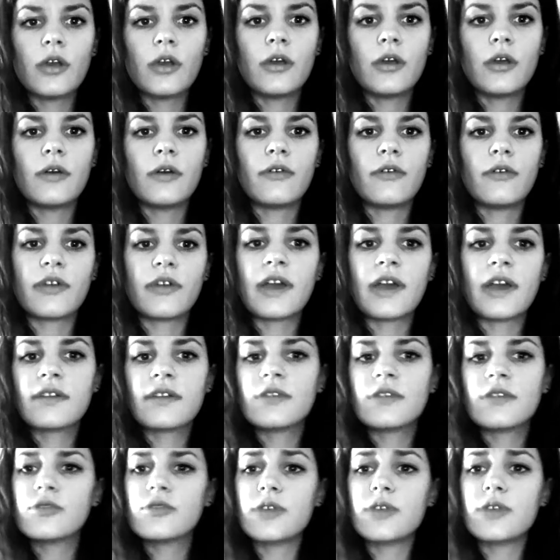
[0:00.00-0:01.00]
Regarding
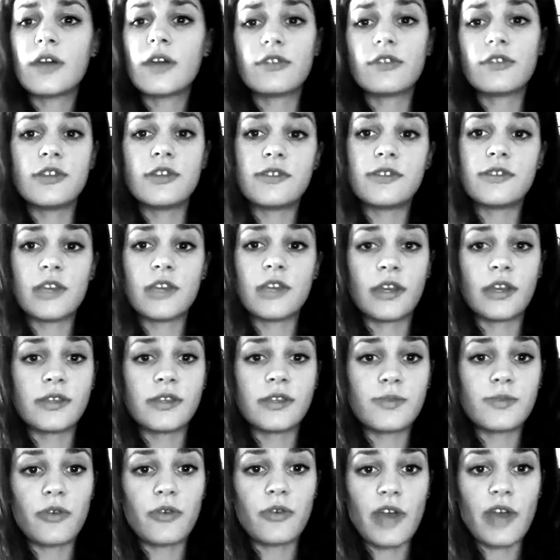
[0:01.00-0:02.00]
to the artistic
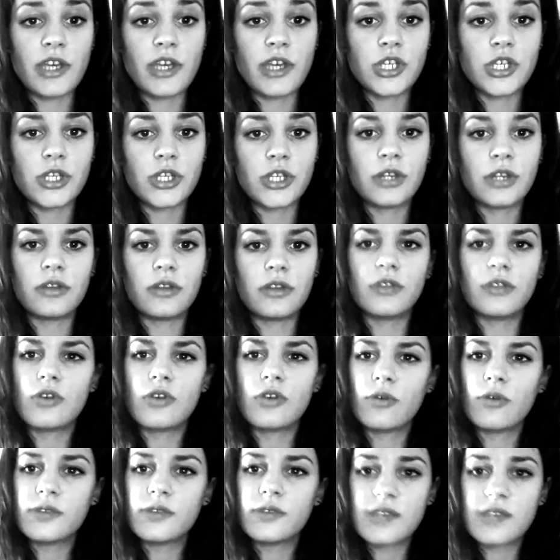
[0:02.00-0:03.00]
inspiration, the tone
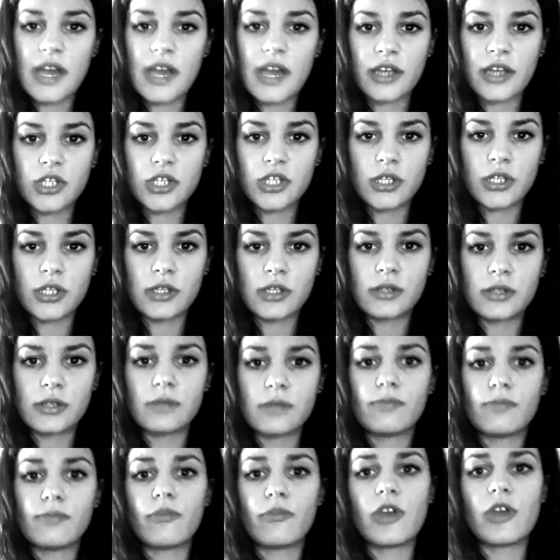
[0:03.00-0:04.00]
selection
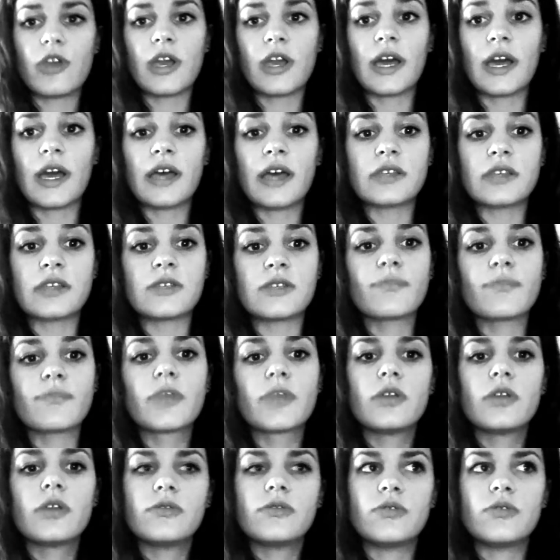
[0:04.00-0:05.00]
brings us
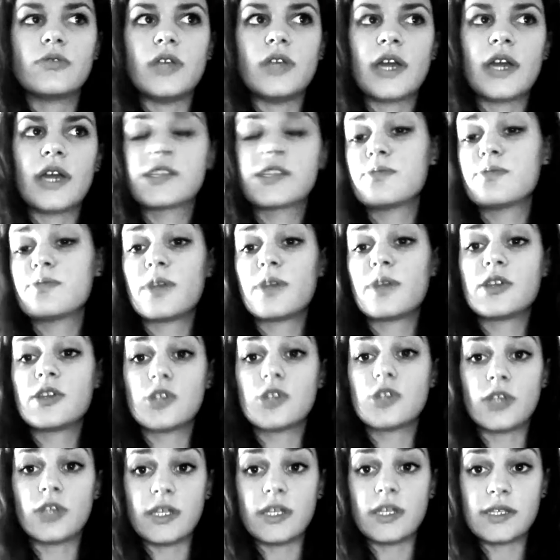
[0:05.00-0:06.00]
to the
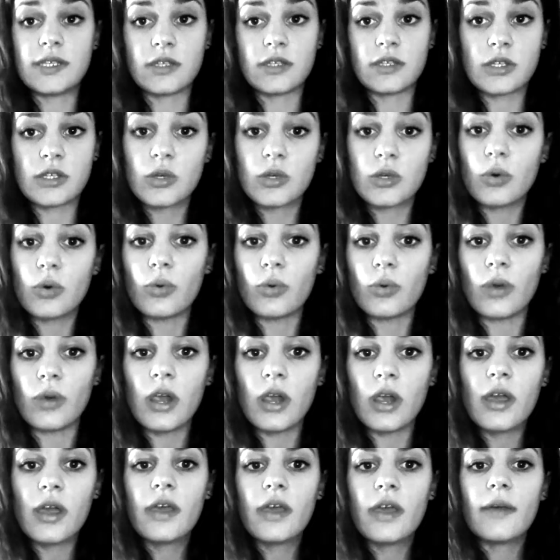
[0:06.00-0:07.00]
expressionist school,
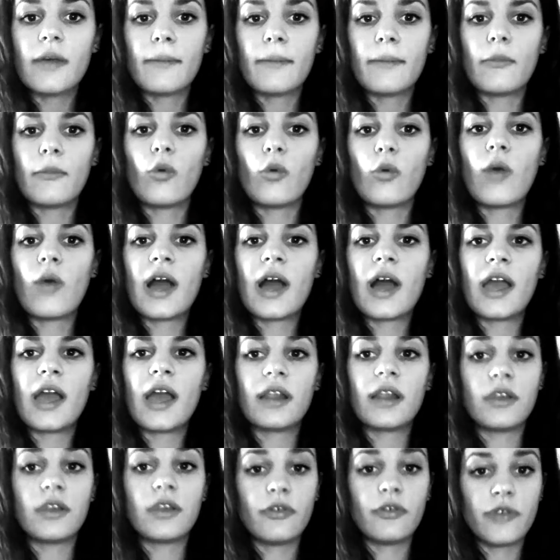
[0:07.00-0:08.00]
while the
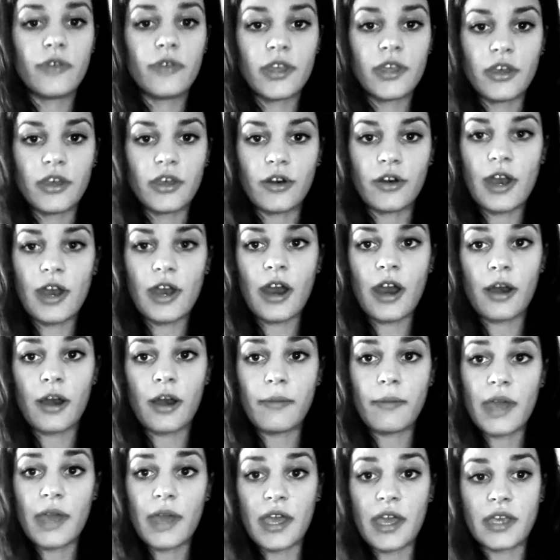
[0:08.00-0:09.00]
figures are
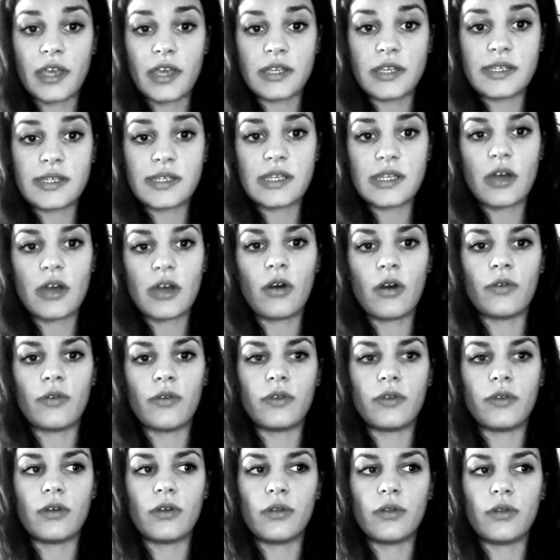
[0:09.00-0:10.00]
based on
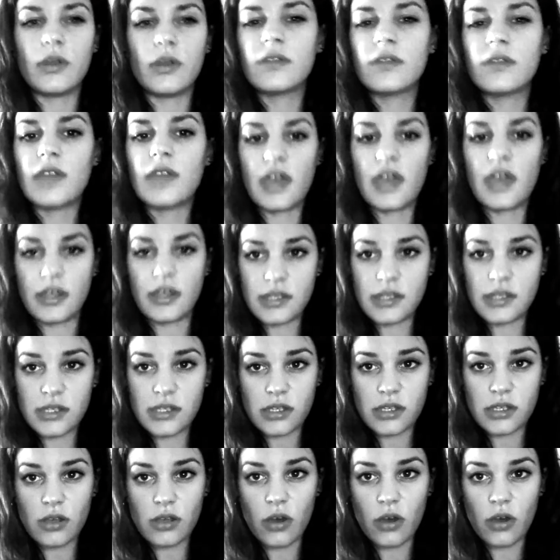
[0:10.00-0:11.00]
the dictates
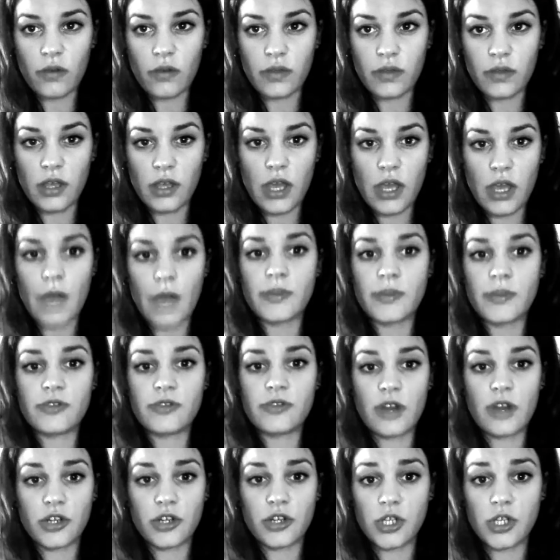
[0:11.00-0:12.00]
of the
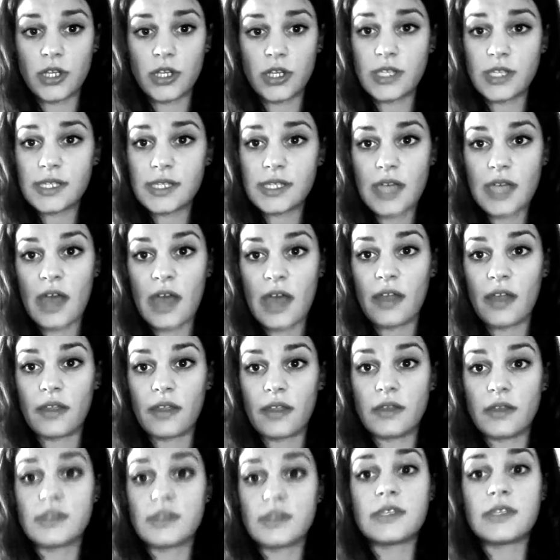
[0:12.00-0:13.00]
abstractionist and
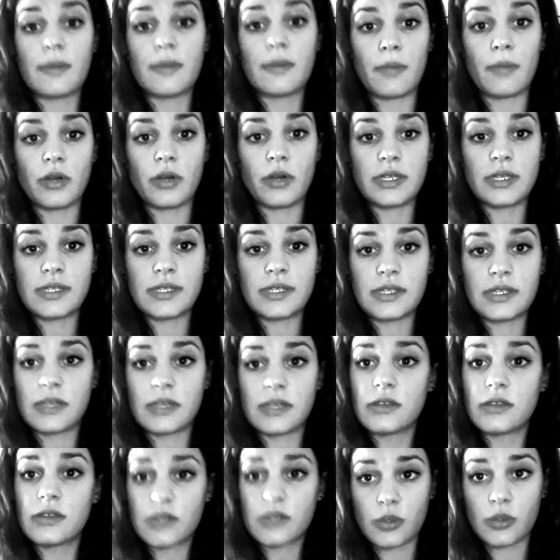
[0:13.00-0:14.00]
symbolist
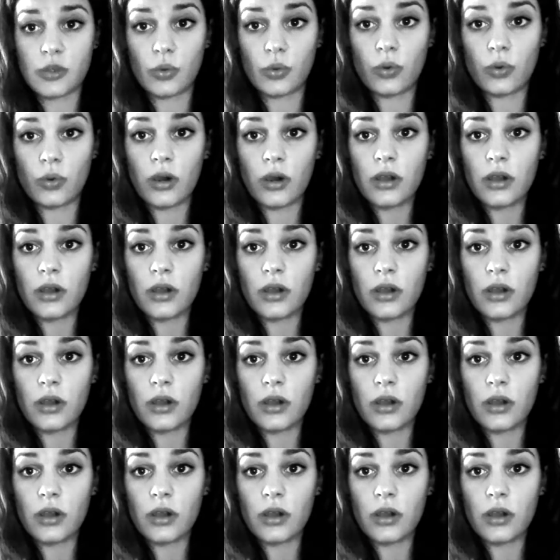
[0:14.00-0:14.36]
school.